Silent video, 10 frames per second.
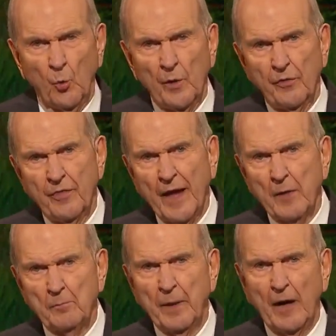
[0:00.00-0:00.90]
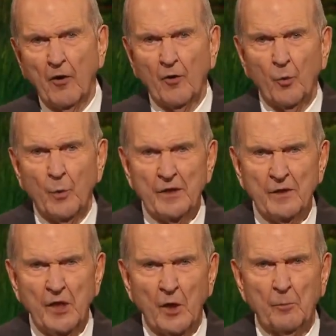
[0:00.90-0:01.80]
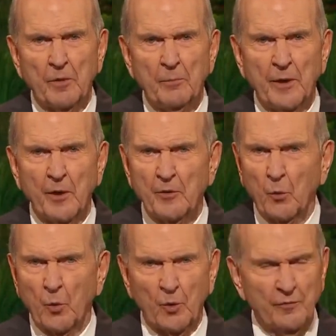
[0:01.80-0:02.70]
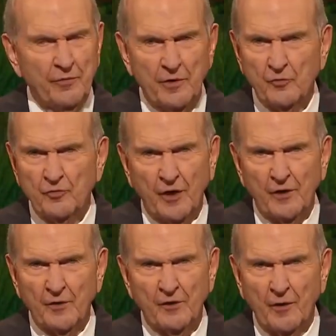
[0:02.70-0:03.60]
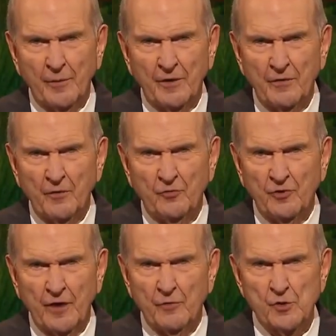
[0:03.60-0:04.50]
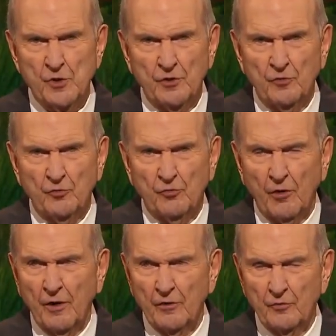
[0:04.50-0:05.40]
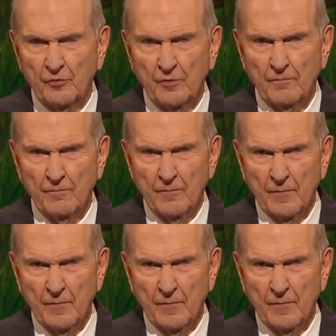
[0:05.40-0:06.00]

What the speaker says: With that power, we can help prepare the world for the second coming of the Savior, Jesus Christ.